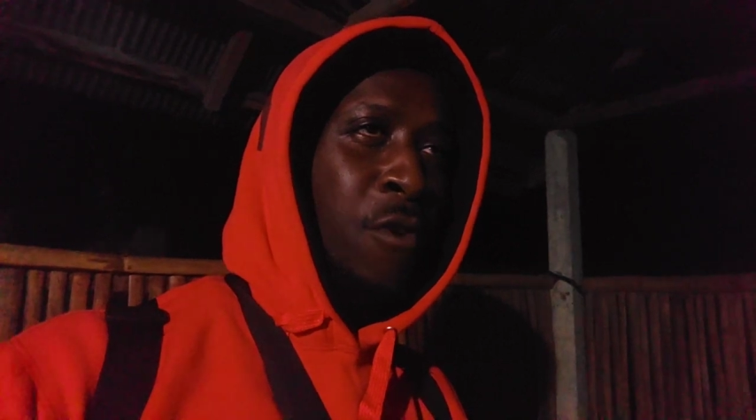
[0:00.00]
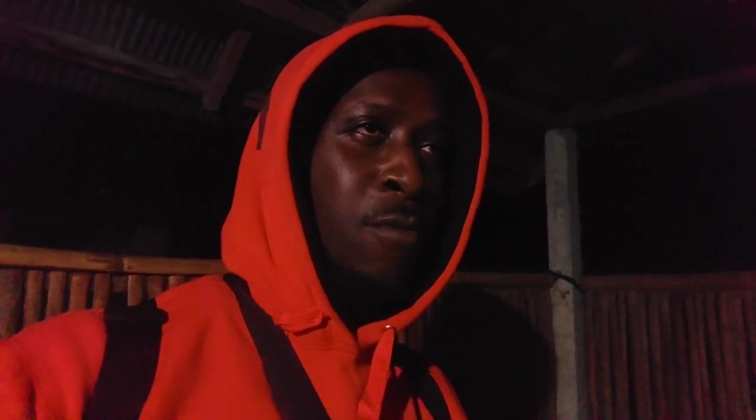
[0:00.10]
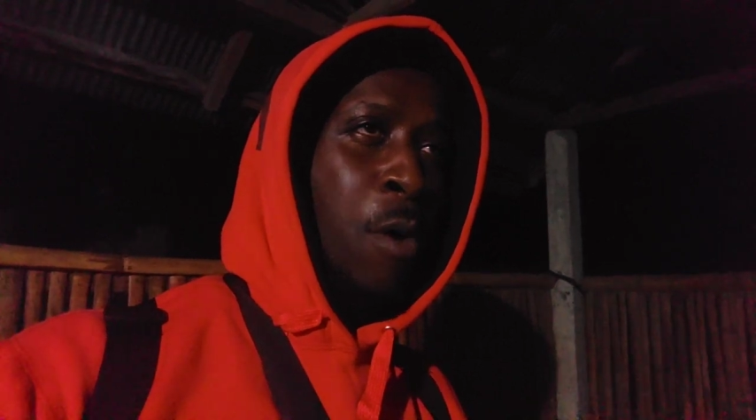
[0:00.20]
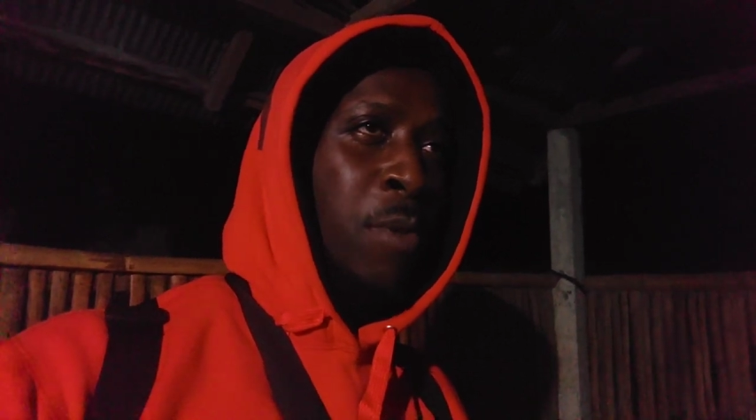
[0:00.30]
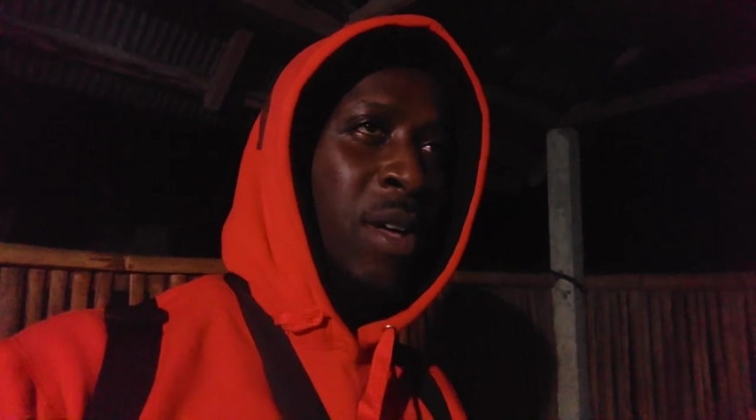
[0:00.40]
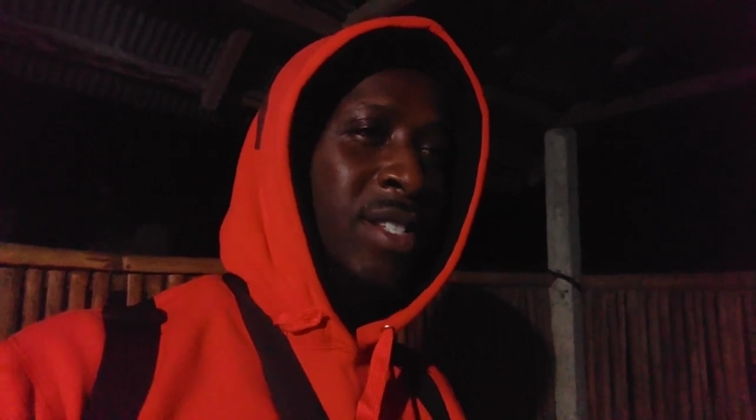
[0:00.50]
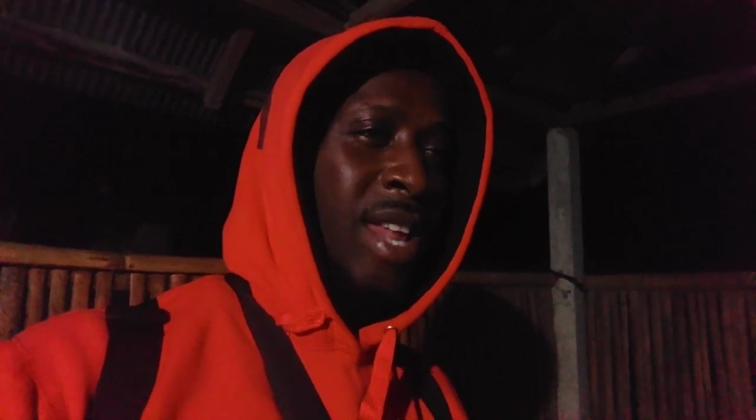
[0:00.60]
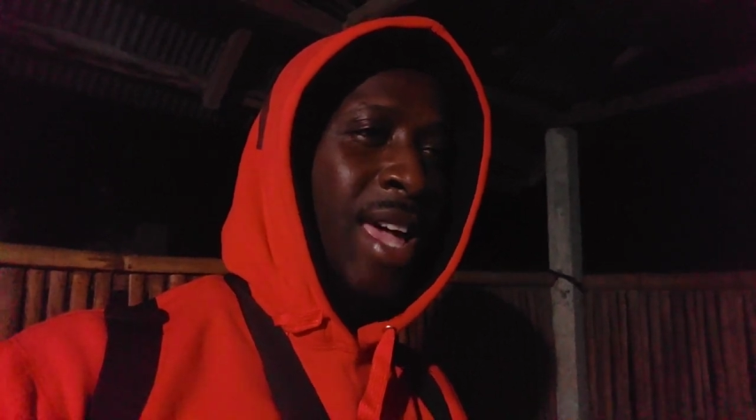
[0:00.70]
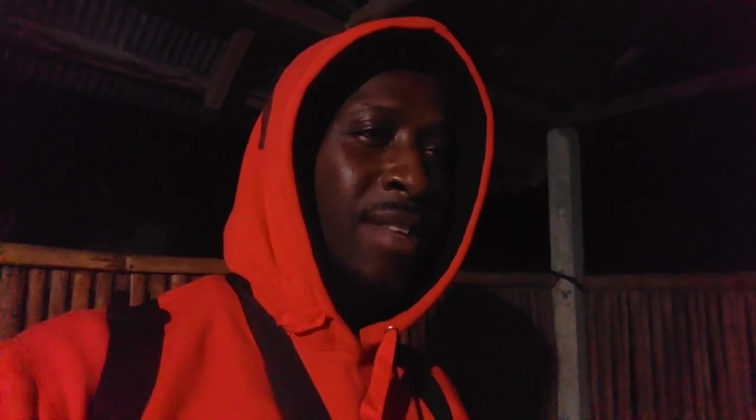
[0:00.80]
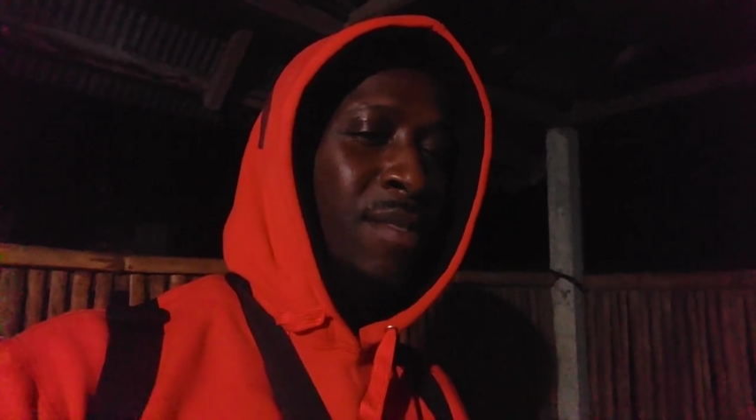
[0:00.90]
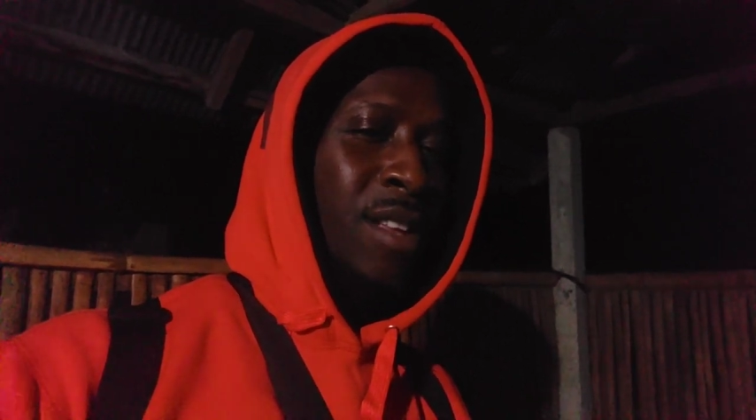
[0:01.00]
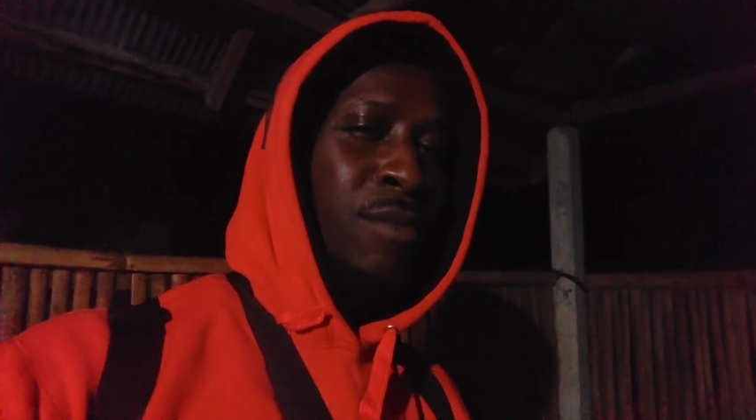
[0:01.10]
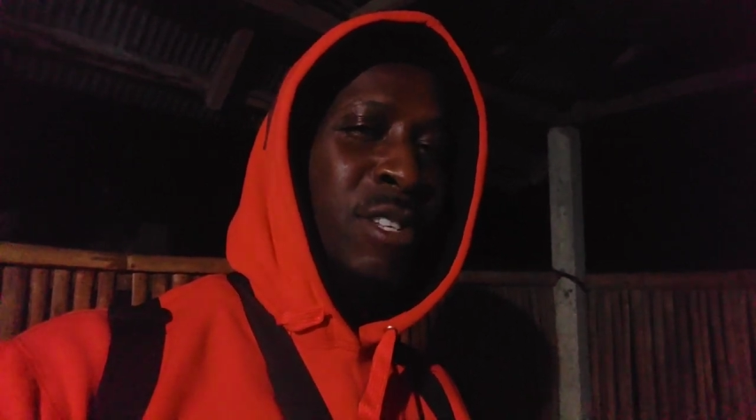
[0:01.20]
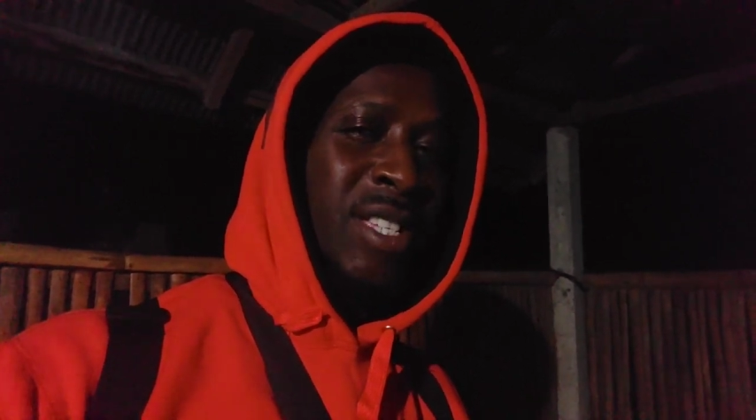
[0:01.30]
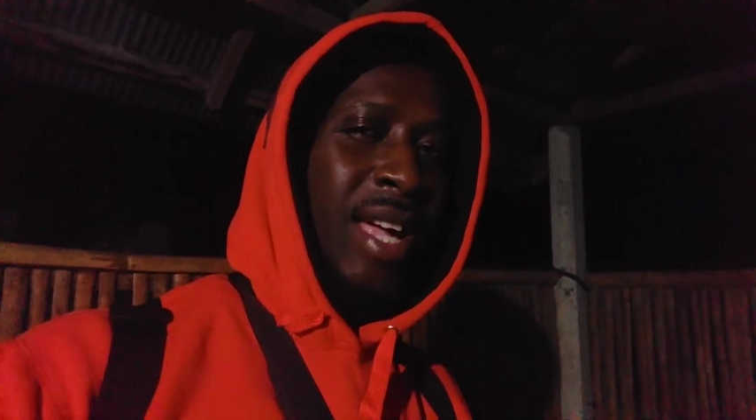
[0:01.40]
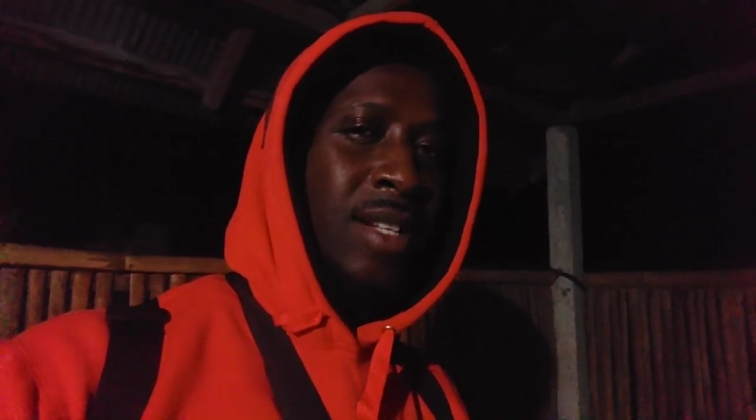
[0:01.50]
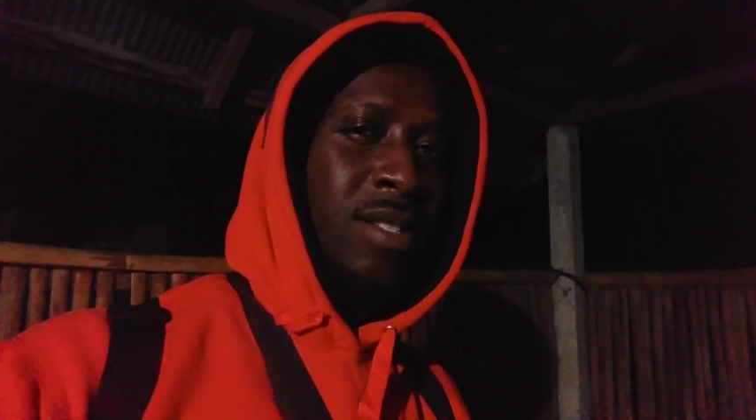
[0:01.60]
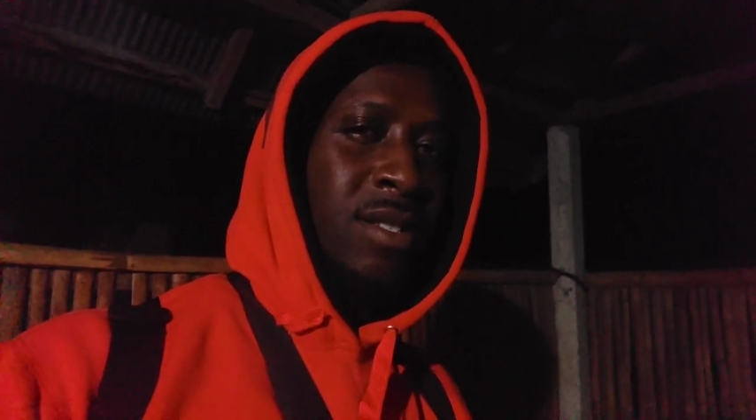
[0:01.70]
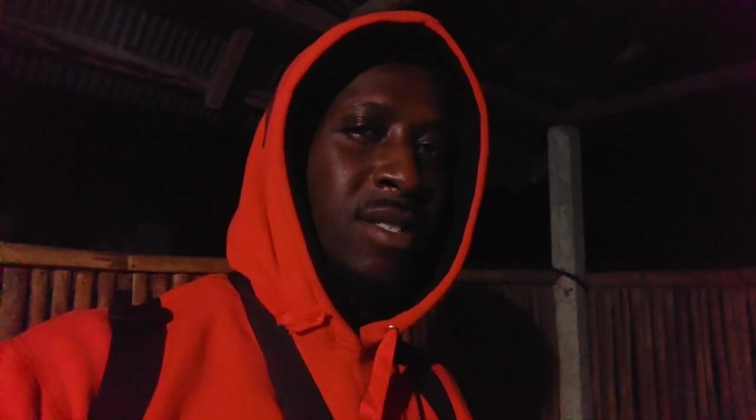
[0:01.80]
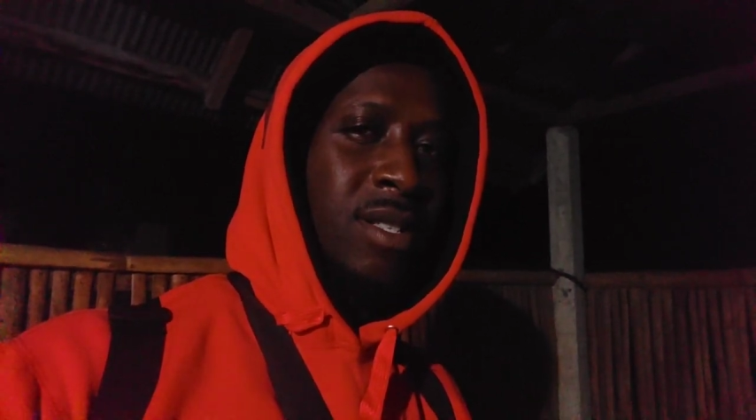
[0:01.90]
a moment, I was like, let me just
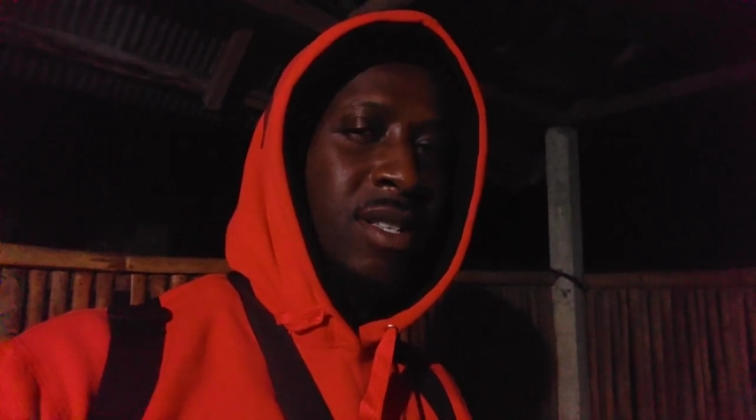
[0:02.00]
cancel.